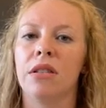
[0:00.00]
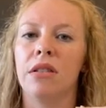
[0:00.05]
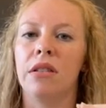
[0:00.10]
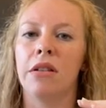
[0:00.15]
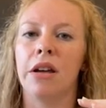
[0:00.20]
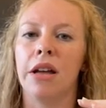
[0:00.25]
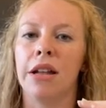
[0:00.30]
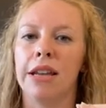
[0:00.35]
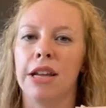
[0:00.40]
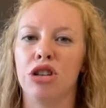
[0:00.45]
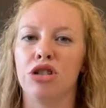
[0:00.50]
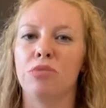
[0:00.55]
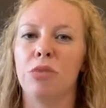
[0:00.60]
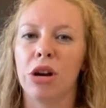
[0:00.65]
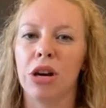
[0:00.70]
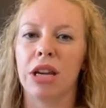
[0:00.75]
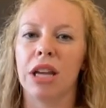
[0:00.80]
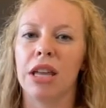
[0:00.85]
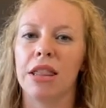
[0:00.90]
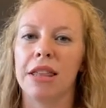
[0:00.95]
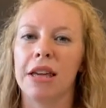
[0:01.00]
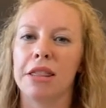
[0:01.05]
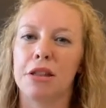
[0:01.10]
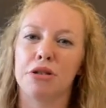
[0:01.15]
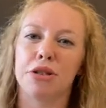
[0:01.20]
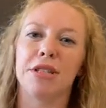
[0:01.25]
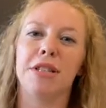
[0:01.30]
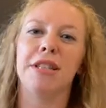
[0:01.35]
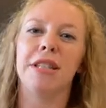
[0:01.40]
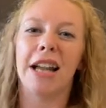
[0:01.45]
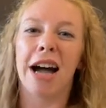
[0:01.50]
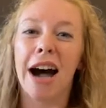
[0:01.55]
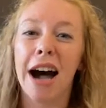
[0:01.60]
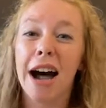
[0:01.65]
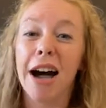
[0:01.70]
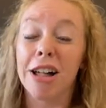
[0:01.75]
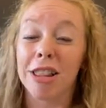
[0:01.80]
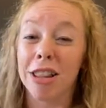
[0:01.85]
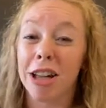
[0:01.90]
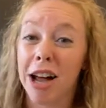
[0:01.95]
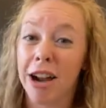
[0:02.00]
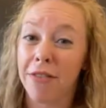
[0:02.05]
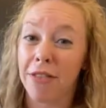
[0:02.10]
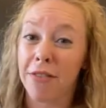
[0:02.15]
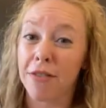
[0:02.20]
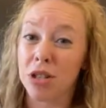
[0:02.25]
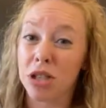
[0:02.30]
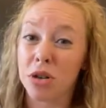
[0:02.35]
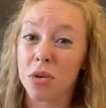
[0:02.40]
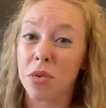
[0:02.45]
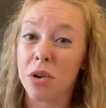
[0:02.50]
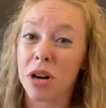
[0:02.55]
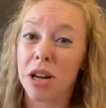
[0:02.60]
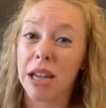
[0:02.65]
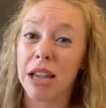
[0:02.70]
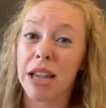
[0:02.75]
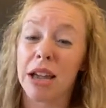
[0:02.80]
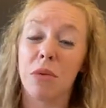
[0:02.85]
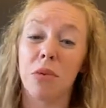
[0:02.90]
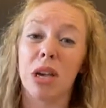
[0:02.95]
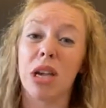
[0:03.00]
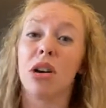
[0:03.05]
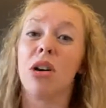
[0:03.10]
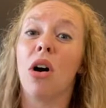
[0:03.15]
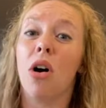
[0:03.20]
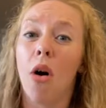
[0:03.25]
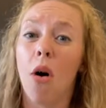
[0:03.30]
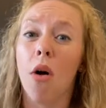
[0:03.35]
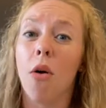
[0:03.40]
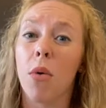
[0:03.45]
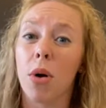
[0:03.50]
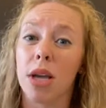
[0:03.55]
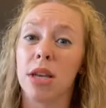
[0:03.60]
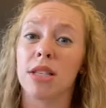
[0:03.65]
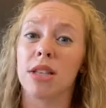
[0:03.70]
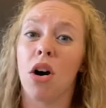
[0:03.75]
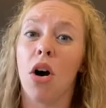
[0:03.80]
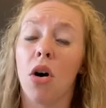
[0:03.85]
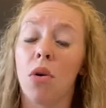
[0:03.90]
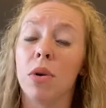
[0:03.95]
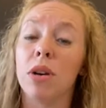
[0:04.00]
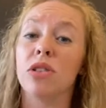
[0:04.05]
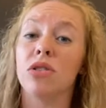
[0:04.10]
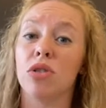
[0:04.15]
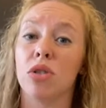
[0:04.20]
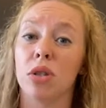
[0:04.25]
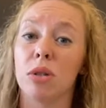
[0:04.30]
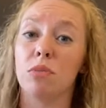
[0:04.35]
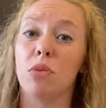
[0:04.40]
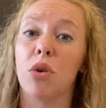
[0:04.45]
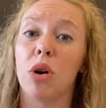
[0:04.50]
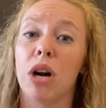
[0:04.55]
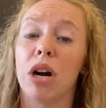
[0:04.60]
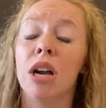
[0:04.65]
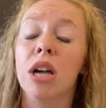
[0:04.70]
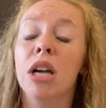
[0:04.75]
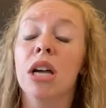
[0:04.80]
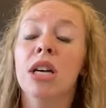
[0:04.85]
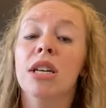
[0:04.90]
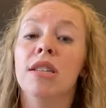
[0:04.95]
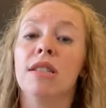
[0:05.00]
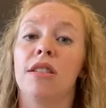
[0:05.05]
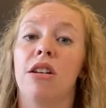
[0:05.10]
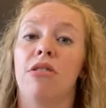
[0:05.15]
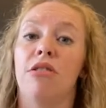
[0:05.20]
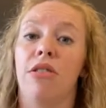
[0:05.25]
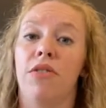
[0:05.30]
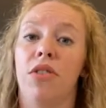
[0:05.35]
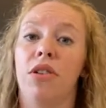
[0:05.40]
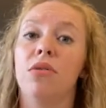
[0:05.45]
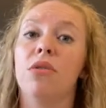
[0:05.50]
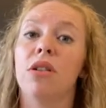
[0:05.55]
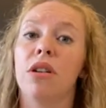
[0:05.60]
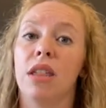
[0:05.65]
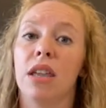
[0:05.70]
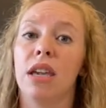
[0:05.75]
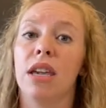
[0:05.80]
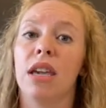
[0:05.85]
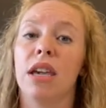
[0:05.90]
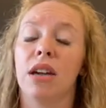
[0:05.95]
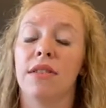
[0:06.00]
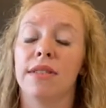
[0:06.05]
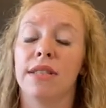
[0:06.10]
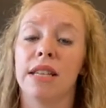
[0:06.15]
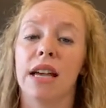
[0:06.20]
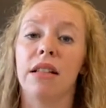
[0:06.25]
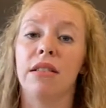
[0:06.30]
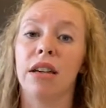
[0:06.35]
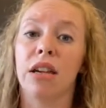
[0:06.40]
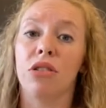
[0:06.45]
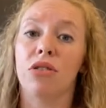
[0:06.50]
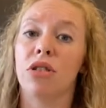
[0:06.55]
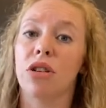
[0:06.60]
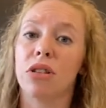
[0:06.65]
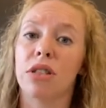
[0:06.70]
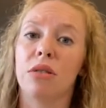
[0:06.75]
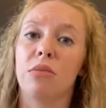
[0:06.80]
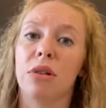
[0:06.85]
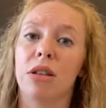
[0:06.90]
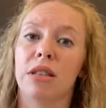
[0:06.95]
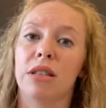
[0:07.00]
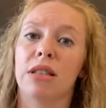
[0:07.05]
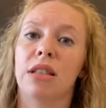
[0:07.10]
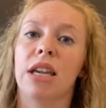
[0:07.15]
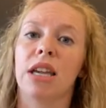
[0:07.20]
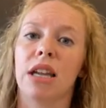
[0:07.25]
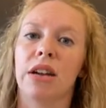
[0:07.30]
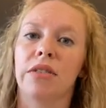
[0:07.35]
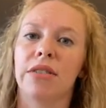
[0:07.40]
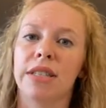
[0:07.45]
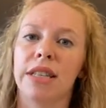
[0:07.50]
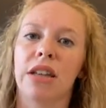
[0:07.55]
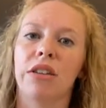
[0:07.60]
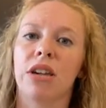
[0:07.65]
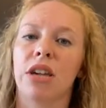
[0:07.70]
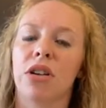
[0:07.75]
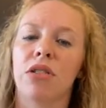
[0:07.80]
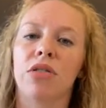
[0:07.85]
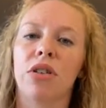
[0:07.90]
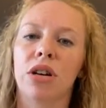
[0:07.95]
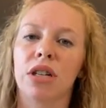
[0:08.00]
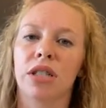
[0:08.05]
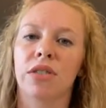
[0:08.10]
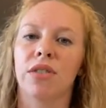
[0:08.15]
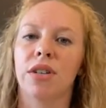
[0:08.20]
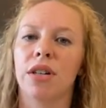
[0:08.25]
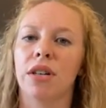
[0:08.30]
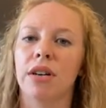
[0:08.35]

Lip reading: a niche market that there's not a lot of inventory, and we can always use more. So if you are thinking of selling or know somebody that's thinking of selling in Clarksville,